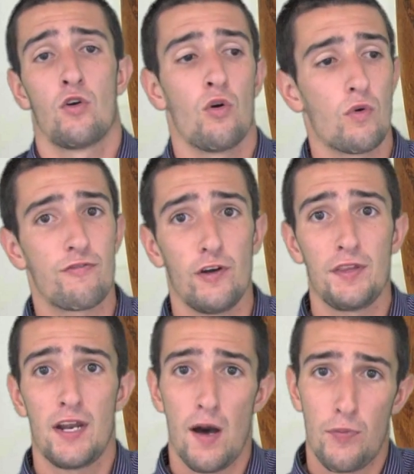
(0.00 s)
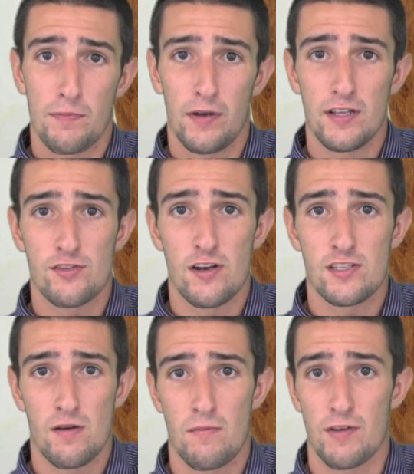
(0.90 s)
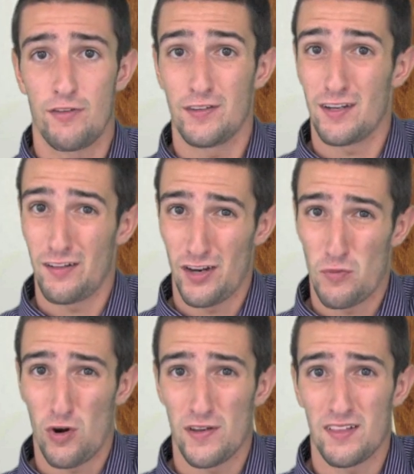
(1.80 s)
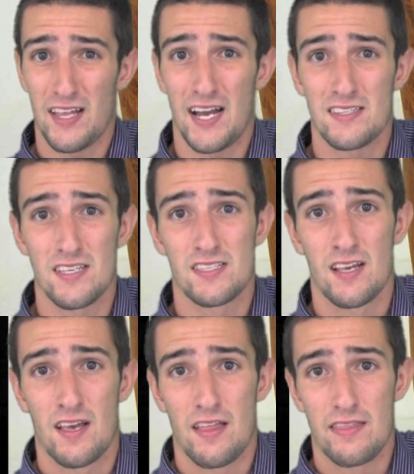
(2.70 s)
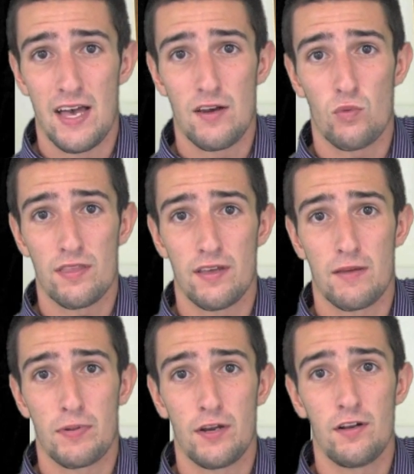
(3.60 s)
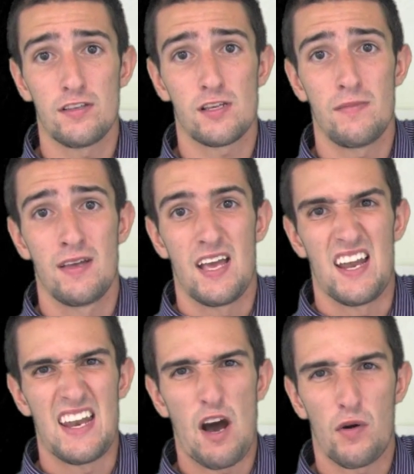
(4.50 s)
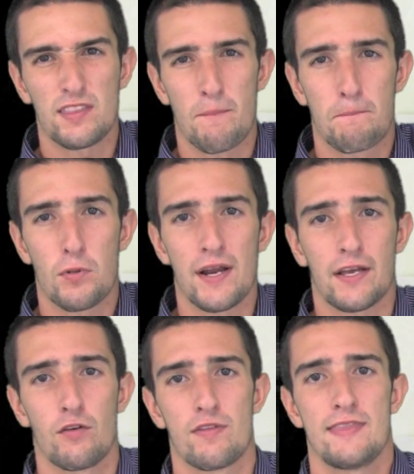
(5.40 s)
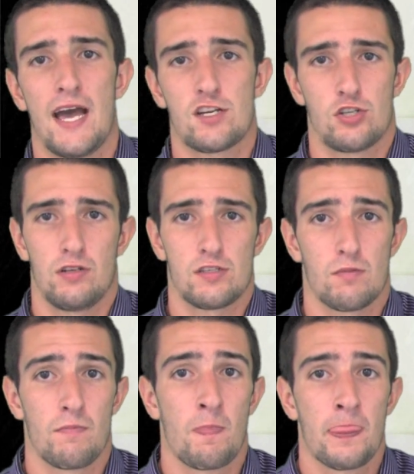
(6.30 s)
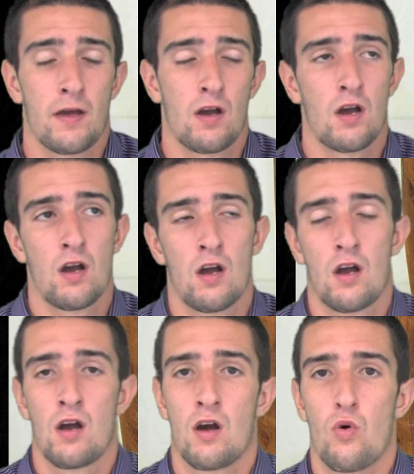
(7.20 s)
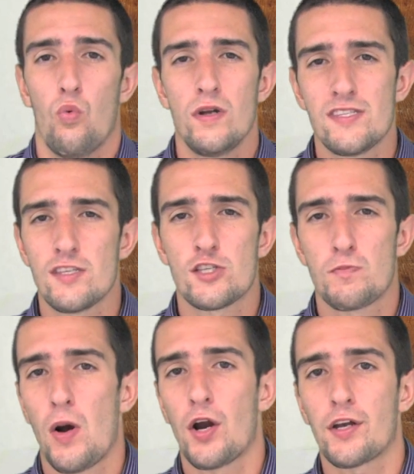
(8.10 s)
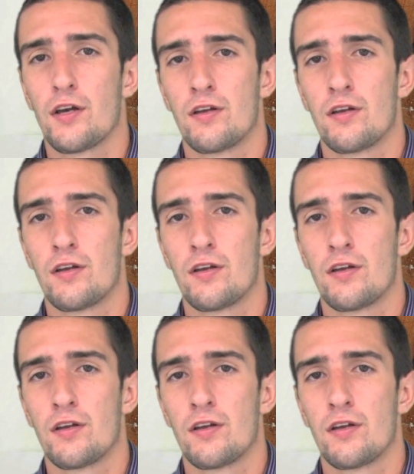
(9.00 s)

We filled it up with militarism, we filled it a little more with alliances, then with imperialism, and now we're at the brink with nationalism. What's the spark?